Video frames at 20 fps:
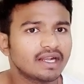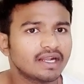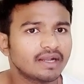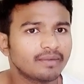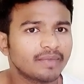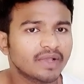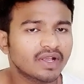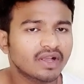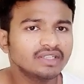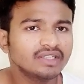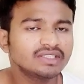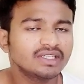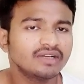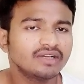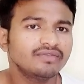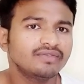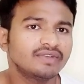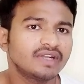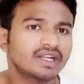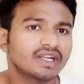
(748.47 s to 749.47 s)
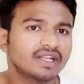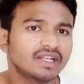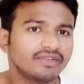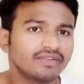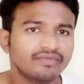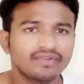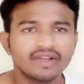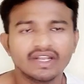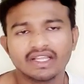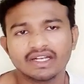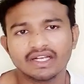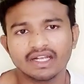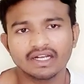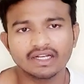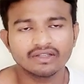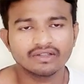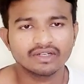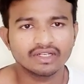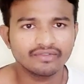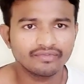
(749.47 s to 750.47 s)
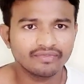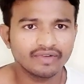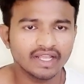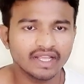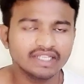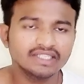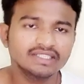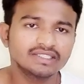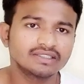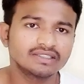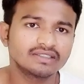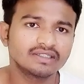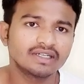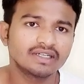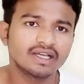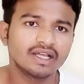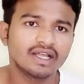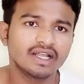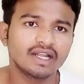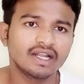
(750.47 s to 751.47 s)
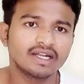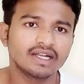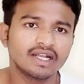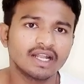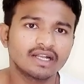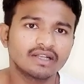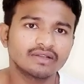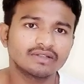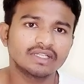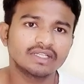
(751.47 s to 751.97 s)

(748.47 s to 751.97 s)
because of that reflex, that